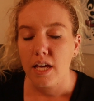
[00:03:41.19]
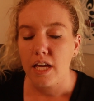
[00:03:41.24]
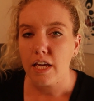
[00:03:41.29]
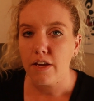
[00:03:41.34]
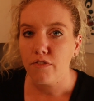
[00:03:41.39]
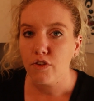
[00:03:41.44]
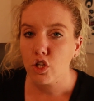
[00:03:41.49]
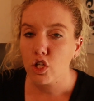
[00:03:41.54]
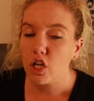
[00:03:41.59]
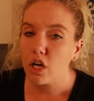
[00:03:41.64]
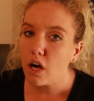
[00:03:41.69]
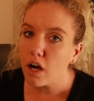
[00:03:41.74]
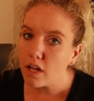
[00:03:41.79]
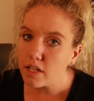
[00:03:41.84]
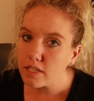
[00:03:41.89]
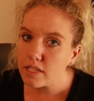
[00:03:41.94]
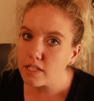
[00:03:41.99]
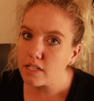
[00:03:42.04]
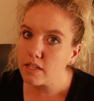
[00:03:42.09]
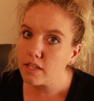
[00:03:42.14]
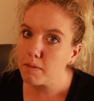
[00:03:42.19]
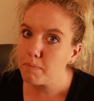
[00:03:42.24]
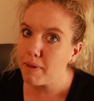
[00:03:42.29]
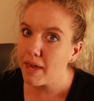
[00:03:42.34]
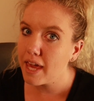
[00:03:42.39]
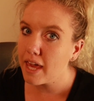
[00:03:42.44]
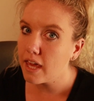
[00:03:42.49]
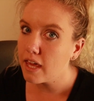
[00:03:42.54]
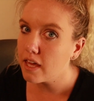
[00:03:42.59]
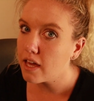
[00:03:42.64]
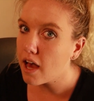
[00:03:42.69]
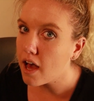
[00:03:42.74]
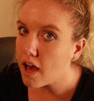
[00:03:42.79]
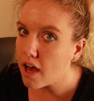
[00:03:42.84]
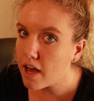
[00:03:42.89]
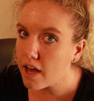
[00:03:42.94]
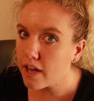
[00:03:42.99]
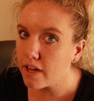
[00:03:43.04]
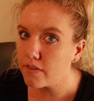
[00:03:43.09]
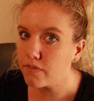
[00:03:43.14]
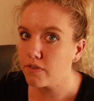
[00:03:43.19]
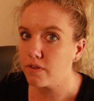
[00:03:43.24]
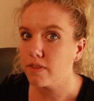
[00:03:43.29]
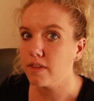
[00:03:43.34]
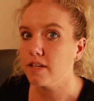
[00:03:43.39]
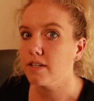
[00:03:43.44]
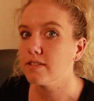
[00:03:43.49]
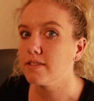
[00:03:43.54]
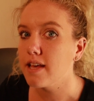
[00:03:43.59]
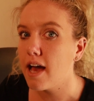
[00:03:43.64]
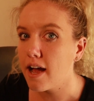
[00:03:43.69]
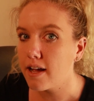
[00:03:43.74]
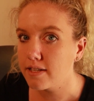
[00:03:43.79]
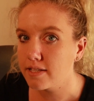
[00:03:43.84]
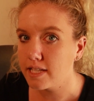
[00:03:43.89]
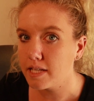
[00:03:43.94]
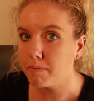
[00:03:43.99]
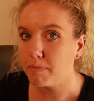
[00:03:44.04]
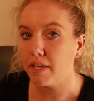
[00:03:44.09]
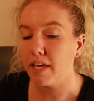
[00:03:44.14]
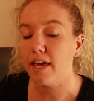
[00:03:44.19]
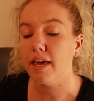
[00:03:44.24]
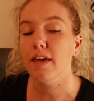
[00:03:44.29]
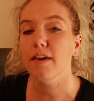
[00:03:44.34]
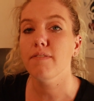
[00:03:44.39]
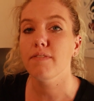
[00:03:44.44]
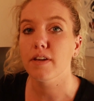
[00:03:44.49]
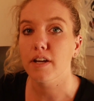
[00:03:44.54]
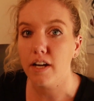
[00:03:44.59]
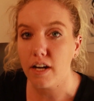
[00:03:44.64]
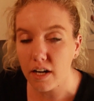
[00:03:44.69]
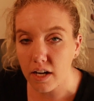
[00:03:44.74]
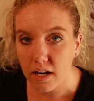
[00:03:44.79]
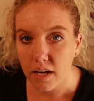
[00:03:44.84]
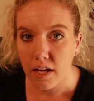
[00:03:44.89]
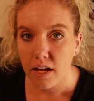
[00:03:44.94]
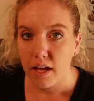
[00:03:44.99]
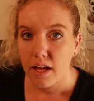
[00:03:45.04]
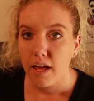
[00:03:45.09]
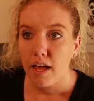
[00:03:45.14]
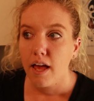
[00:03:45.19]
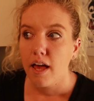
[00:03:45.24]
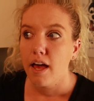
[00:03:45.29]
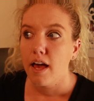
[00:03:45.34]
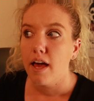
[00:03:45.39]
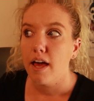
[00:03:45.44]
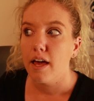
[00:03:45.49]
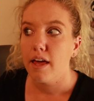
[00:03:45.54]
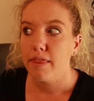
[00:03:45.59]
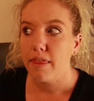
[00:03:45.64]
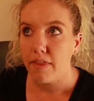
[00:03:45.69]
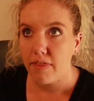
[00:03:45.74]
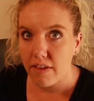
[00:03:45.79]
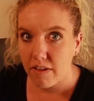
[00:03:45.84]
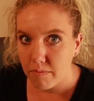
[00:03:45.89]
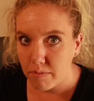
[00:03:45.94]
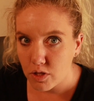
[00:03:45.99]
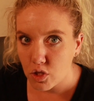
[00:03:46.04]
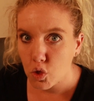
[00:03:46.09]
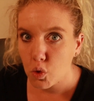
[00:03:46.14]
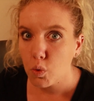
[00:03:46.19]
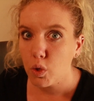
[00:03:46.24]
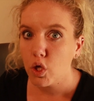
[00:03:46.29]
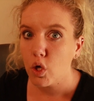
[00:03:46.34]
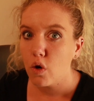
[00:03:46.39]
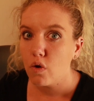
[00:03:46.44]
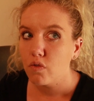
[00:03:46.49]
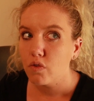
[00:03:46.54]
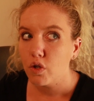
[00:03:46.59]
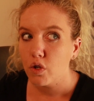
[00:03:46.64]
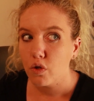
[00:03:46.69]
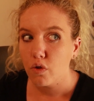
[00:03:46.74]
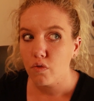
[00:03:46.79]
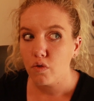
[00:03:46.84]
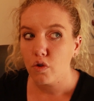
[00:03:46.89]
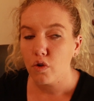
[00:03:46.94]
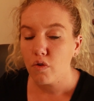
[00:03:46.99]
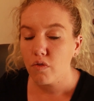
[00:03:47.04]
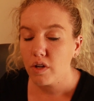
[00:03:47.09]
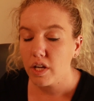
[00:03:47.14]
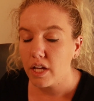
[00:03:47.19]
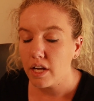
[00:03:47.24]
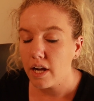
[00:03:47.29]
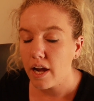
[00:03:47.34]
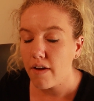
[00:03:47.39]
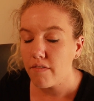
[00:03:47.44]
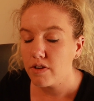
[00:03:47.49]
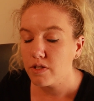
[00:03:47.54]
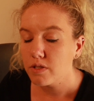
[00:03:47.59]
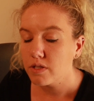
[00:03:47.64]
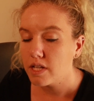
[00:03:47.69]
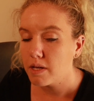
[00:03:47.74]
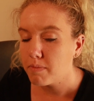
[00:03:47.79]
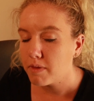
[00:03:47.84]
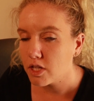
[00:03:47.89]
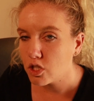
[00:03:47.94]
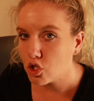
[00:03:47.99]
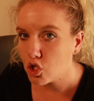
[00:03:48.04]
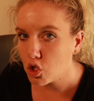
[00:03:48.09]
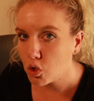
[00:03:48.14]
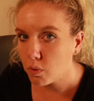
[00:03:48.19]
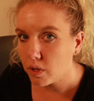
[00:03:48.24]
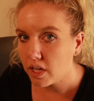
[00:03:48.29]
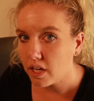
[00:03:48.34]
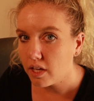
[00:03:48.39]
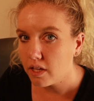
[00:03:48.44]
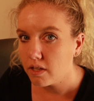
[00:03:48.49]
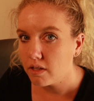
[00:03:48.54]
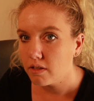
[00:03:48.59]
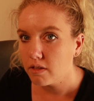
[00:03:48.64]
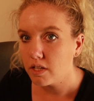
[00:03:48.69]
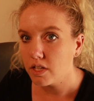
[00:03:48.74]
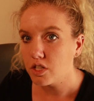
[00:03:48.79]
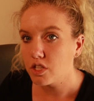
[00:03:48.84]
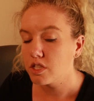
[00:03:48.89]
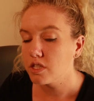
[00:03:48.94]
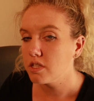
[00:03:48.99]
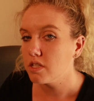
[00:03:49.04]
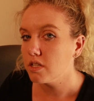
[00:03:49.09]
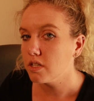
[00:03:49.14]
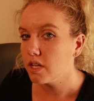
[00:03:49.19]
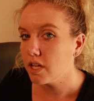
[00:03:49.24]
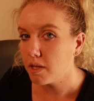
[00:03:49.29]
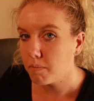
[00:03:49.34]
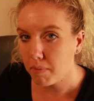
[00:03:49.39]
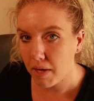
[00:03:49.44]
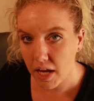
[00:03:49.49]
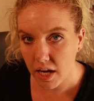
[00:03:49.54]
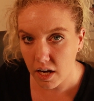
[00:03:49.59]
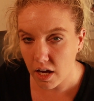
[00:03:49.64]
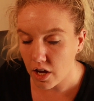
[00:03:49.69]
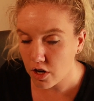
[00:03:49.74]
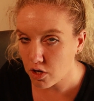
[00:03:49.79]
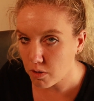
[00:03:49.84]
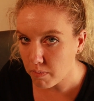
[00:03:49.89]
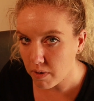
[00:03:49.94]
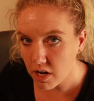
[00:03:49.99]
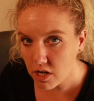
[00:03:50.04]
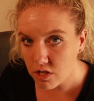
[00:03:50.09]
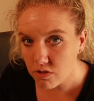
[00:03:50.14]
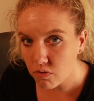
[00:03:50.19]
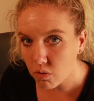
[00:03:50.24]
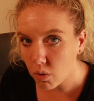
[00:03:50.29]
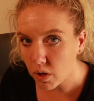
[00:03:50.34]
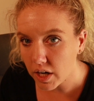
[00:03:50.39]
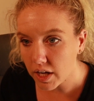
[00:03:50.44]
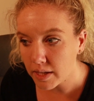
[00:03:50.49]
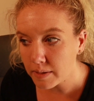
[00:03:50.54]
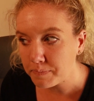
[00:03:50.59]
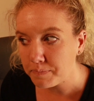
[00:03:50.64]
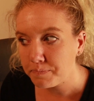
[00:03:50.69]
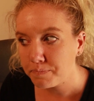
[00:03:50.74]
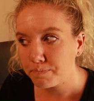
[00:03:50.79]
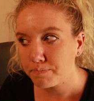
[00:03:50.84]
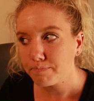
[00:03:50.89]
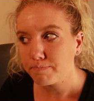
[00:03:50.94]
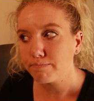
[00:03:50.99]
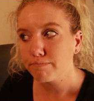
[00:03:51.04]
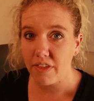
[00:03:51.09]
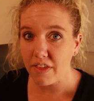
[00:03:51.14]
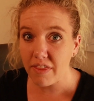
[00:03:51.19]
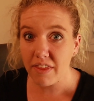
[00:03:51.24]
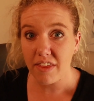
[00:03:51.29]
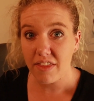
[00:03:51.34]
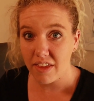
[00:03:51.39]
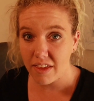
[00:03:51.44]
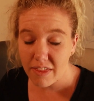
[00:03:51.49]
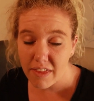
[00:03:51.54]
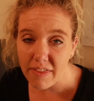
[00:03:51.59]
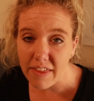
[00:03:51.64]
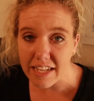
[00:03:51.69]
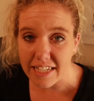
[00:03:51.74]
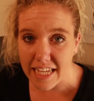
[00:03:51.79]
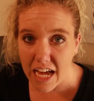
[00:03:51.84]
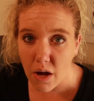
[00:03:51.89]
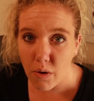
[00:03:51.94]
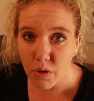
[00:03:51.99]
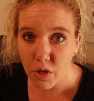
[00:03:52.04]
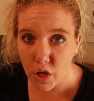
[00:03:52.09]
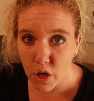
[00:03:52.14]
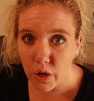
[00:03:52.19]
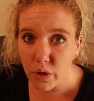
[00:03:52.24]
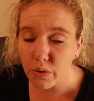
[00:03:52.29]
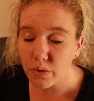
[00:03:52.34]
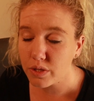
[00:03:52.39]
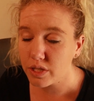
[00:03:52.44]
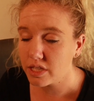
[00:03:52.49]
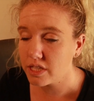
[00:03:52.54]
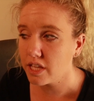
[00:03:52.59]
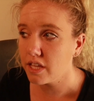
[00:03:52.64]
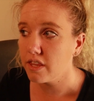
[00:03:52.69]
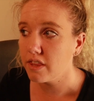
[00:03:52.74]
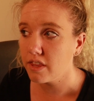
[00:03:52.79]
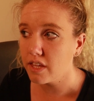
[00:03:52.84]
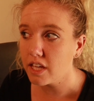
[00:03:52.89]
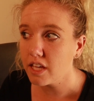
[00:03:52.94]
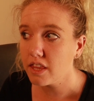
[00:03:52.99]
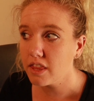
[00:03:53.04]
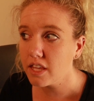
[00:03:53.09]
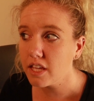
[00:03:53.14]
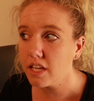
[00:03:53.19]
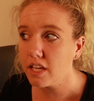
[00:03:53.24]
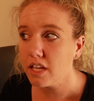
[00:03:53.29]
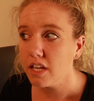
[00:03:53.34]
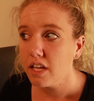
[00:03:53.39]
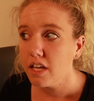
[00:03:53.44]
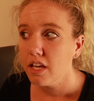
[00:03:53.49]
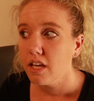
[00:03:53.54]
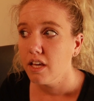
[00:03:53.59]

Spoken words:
If you're constantly paying high for the exact same behavior that they've been doing over and over and over again, and every single time they do it, they're still getting paid $100 for it, then they think that that's how it goes. They think that